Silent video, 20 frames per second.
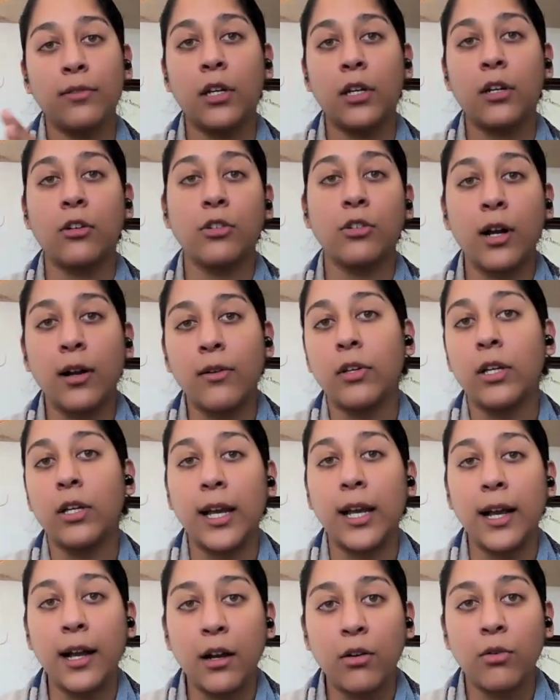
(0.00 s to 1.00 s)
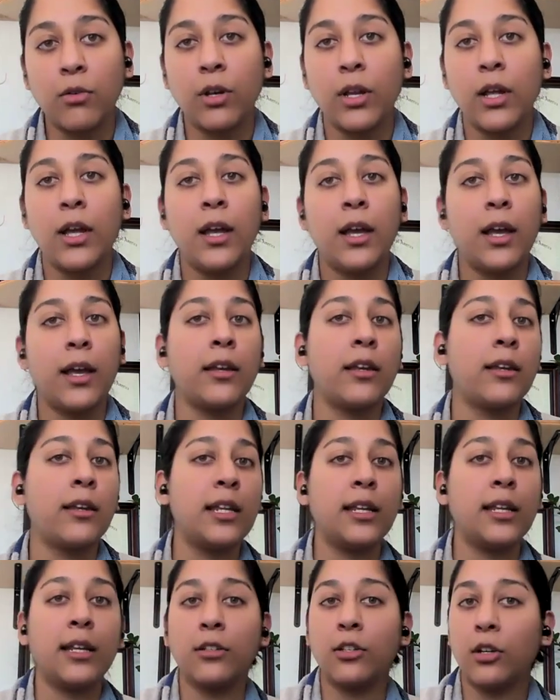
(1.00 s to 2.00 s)
if they are traveling out and
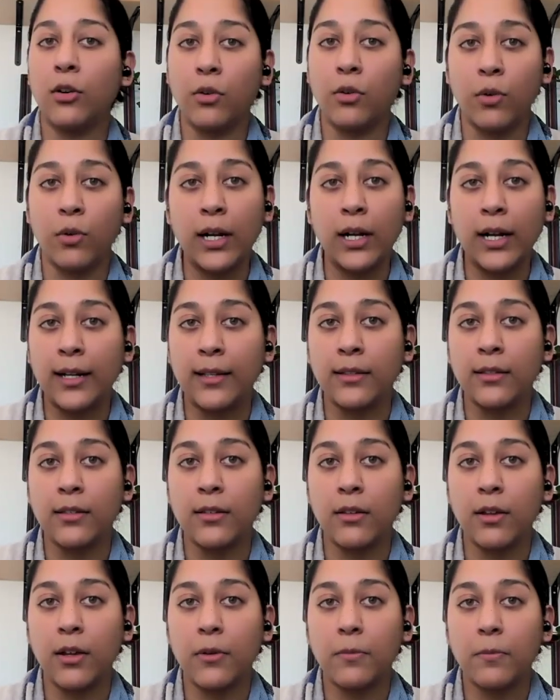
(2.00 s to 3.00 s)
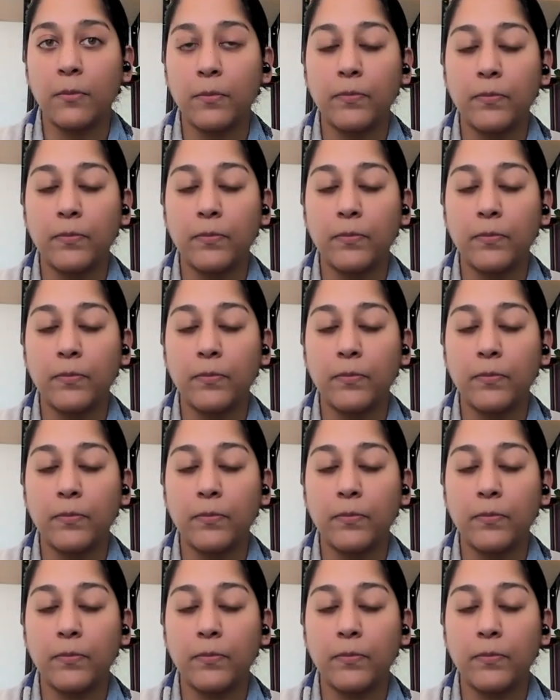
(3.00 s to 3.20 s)
needing to go to a consulate.